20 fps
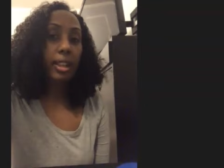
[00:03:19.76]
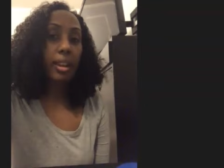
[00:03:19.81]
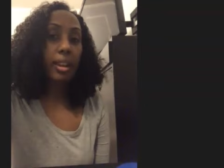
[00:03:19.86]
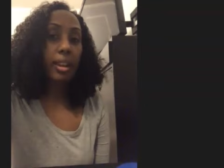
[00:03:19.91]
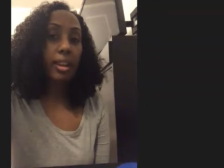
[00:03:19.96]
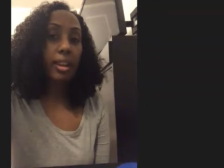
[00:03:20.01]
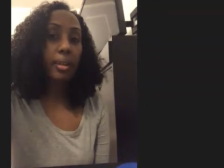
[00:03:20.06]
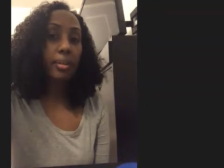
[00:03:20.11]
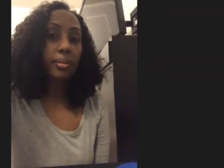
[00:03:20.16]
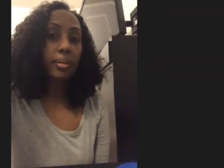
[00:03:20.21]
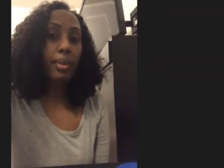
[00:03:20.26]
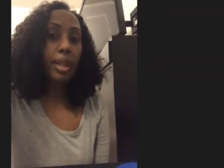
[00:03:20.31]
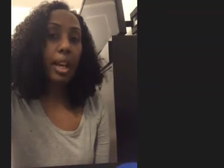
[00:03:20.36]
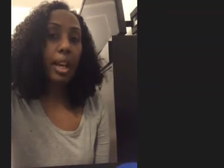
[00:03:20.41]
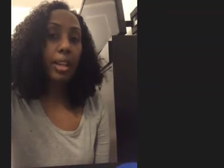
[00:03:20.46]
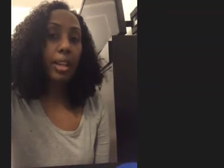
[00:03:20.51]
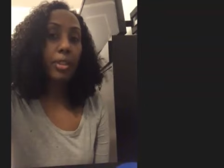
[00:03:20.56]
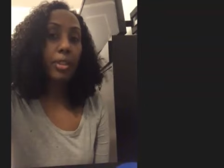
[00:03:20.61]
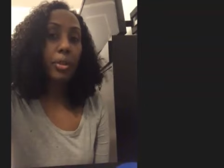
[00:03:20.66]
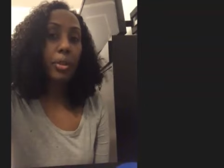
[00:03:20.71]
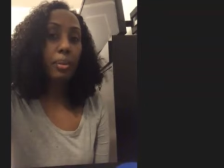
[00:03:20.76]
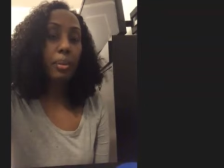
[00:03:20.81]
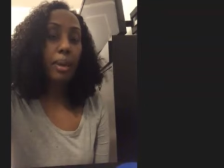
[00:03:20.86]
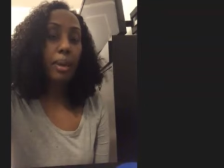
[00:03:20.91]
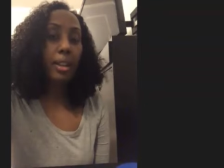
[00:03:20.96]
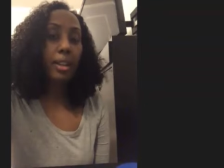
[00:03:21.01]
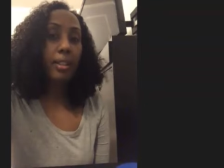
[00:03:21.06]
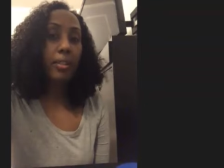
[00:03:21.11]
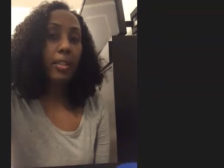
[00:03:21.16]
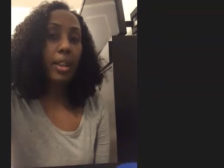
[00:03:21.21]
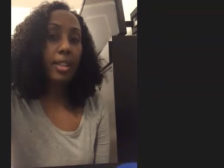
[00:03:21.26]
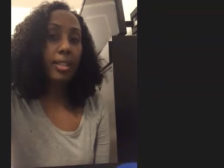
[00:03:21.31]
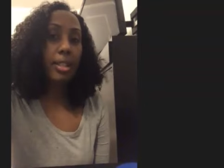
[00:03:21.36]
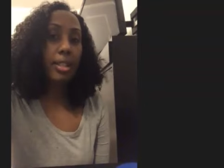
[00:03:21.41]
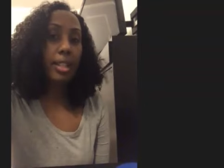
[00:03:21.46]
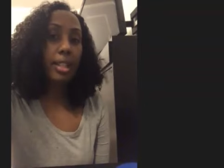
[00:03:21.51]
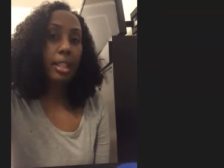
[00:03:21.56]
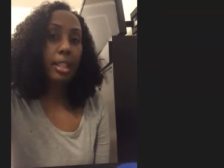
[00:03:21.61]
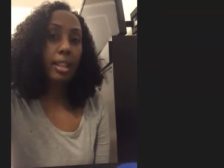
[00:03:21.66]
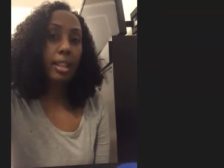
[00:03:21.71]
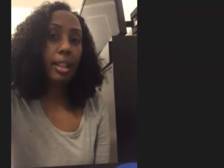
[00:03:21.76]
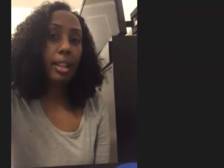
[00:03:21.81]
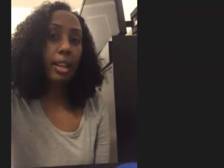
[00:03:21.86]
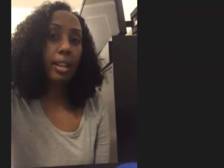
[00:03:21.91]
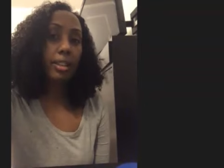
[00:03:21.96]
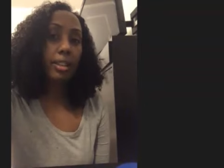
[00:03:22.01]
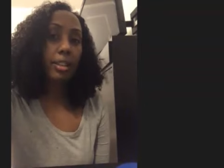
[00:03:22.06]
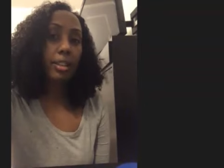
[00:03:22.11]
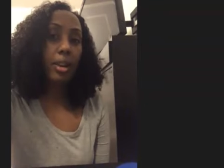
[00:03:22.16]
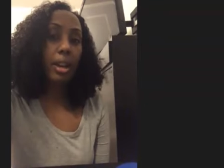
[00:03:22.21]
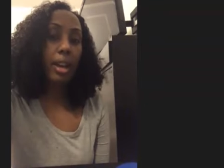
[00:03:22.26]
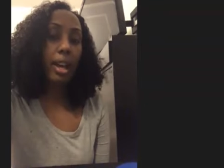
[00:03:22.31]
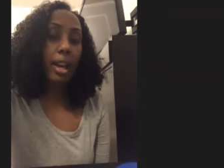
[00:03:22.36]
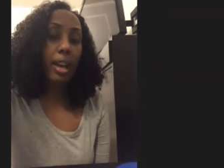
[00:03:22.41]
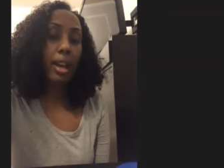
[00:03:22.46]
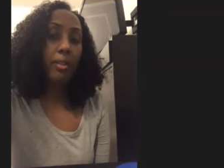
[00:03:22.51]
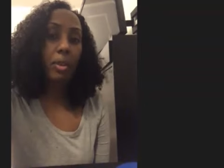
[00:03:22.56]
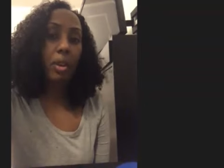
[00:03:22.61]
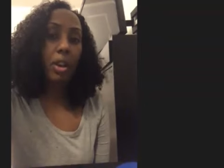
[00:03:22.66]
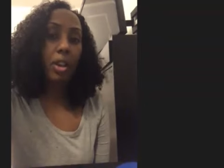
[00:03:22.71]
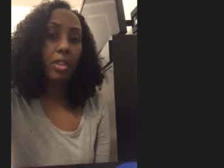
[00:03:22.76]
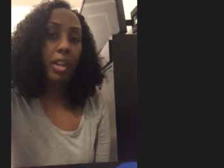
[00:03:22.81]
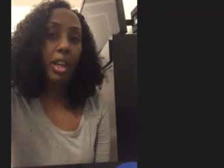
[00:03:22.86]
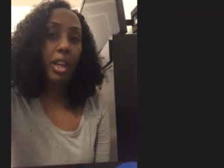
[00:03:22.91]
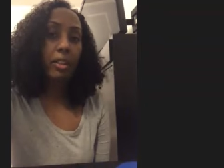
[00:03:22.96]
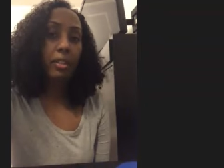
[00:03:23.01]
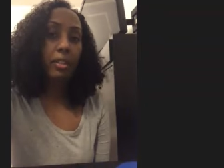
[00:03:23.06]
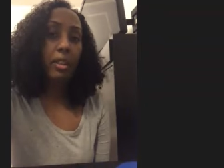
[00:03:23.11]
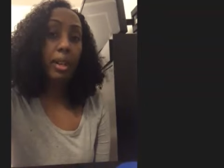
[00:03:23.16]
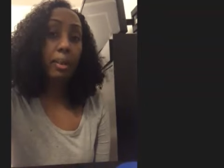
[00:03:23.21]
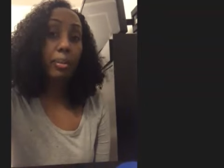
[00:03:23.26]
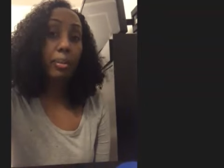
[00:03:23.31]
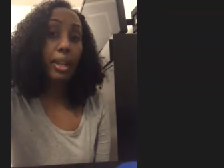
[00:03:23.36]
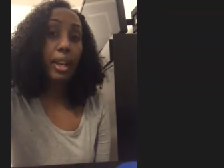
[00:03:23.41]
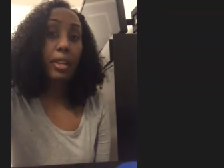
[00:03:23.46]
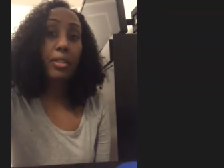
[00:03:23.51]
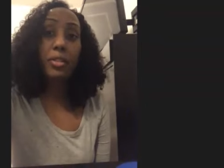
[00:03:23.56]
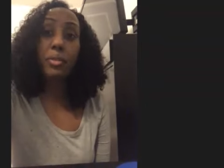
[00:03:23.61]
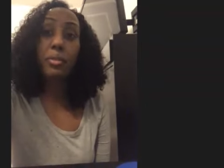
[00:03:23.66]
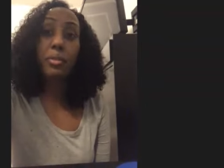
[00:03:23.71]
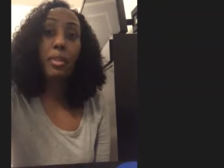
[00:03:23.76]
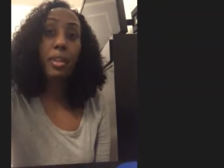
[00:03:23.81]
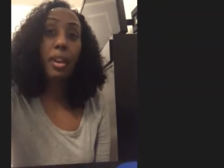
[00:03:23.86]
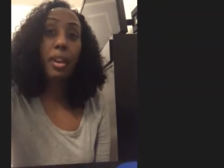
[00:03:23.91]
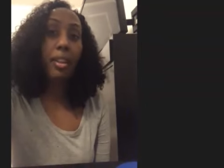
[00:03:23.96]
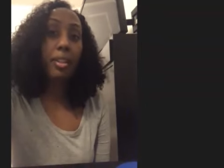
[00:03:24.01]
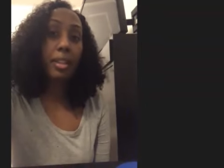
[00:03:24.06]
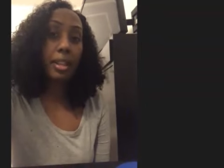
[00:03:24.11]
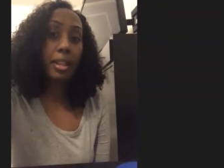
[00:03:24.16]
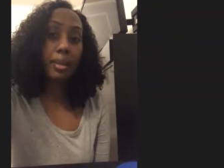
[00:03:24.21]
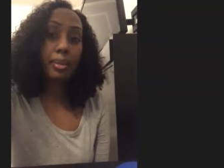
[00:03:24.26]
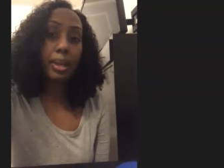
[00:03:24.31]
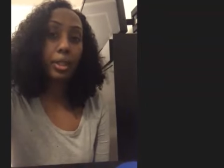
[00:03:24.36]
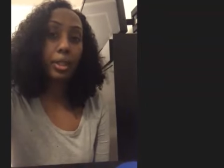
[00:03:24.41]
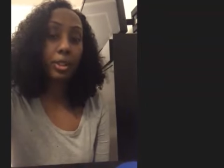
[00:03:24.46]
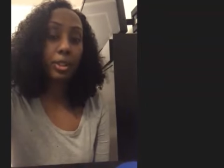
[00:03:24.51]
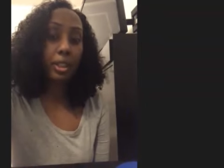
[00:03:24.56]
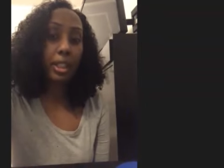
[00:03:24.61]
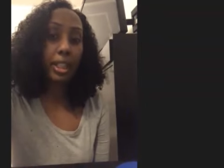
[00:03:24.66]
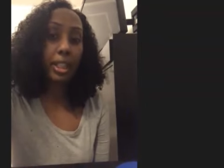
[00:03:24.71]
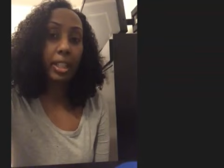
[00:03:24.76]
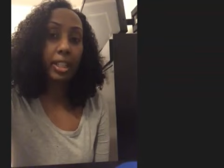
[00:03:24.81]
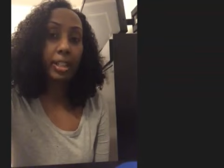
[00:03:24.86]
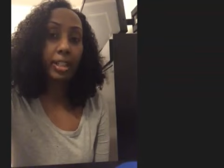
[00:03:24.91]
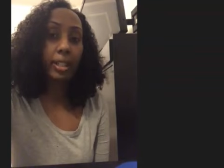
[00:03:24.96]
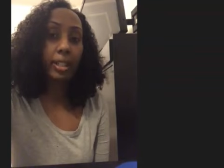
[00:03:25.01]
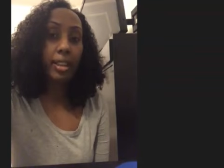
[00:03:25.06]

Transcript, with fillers: I knew about investing. I have a Roth IRA, but I knew nothing about trading.